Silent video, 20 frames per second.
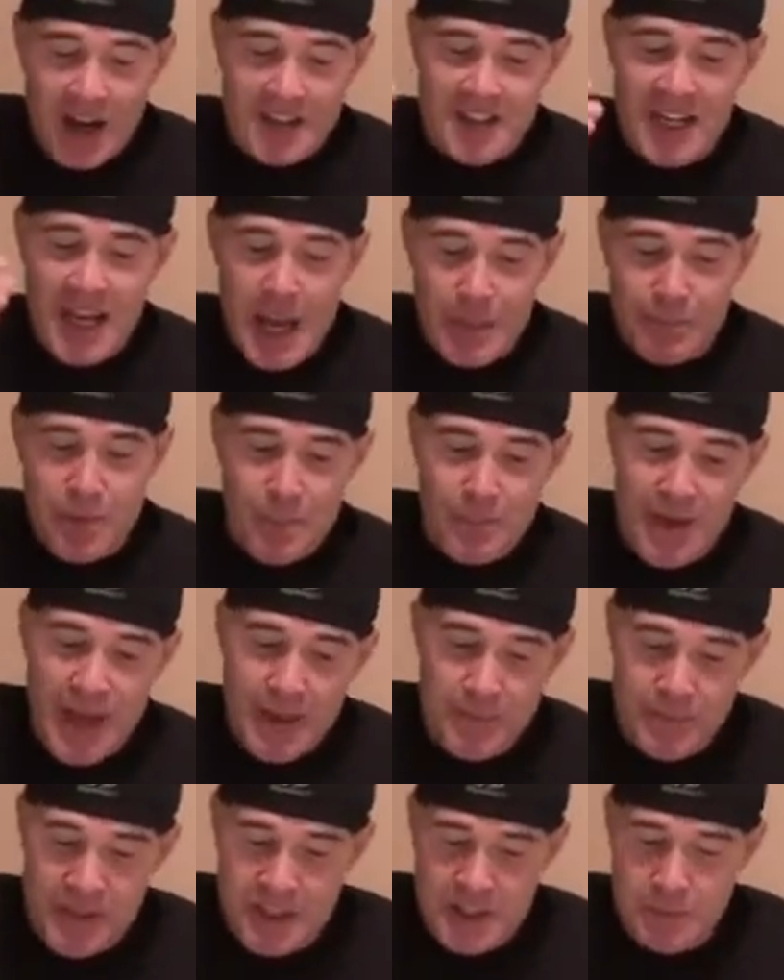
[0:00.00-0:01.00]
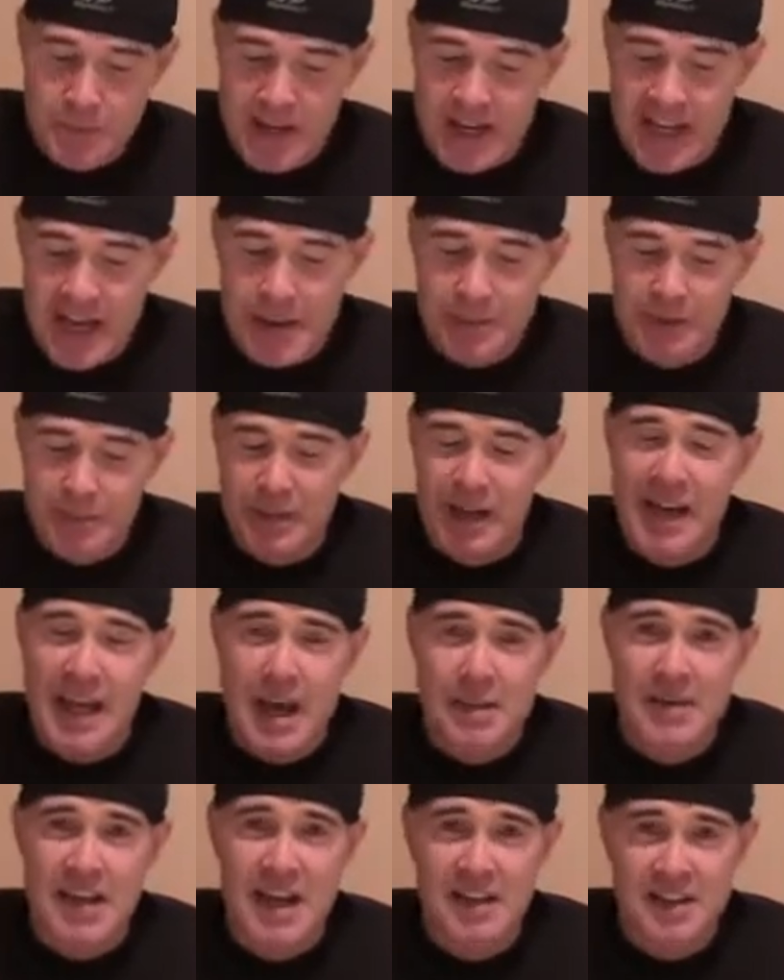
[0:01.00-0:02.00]
Tampa Bay beats Miami.
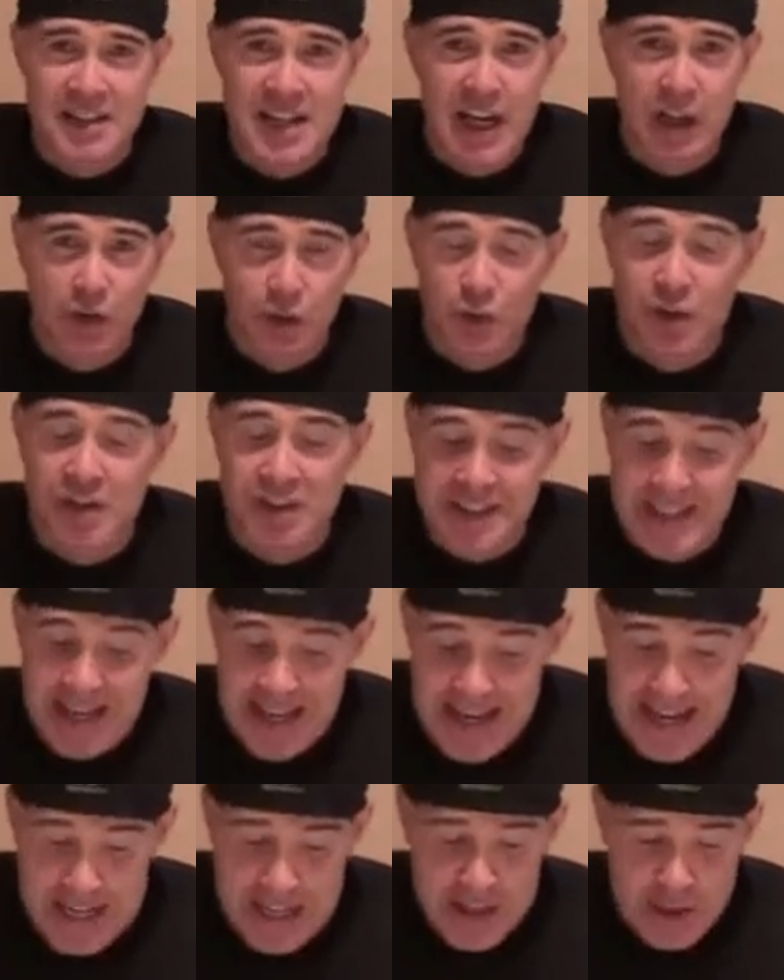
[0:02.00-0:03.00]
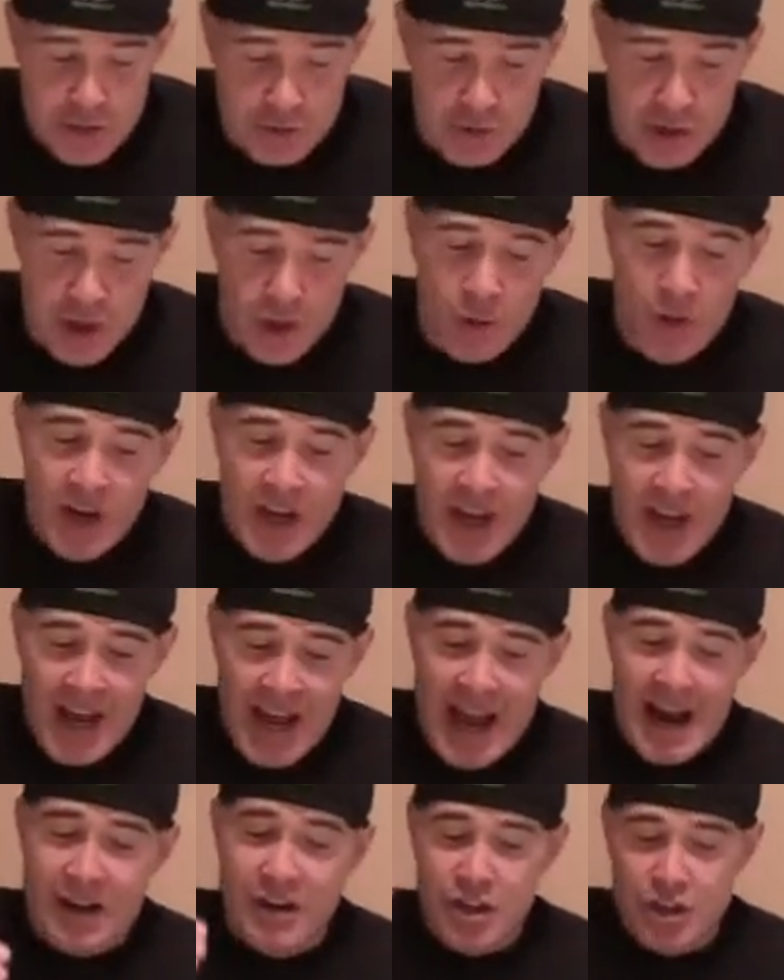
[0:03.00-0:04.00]
Miami has now lost 8 in a row.
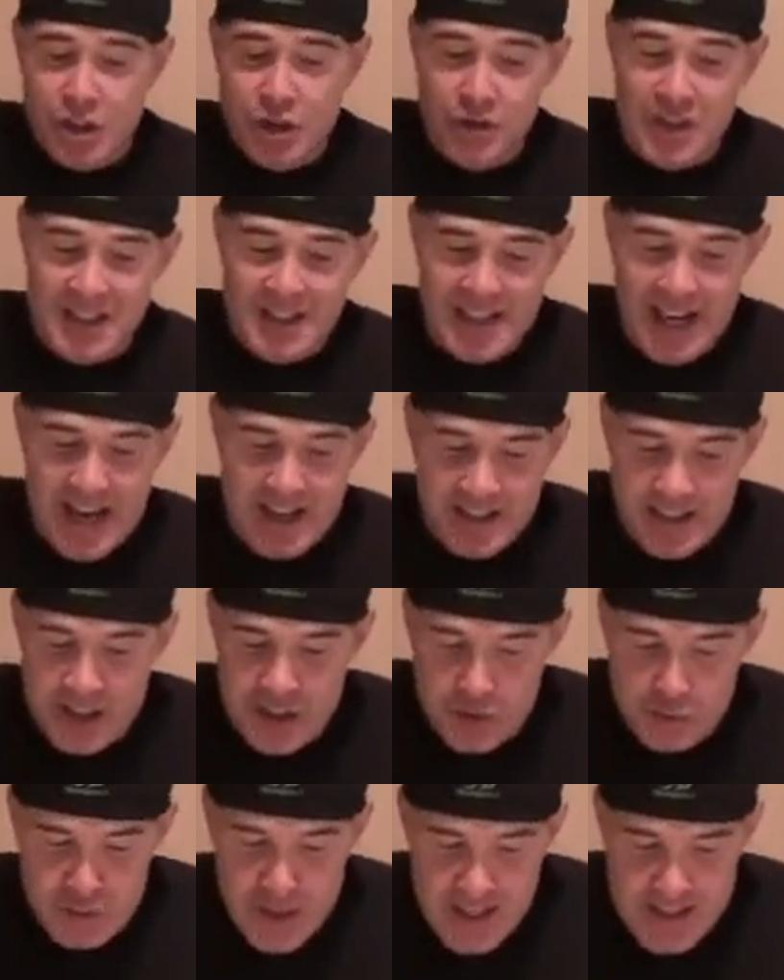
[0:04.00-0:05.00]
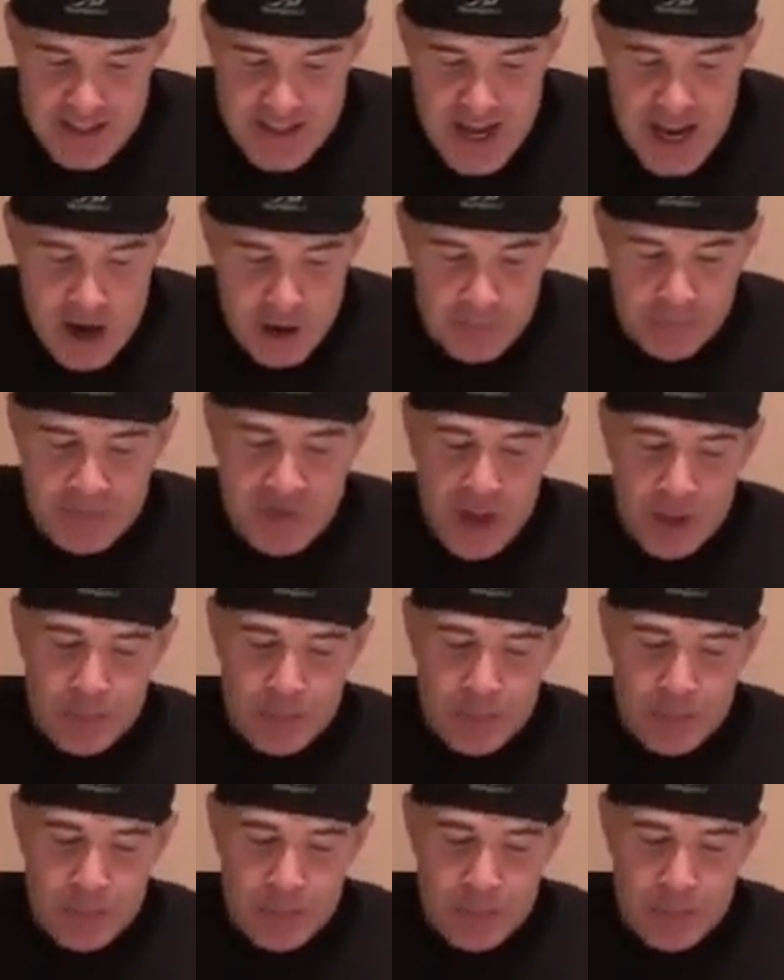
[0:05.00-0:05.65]
Arizona, Texas rained out.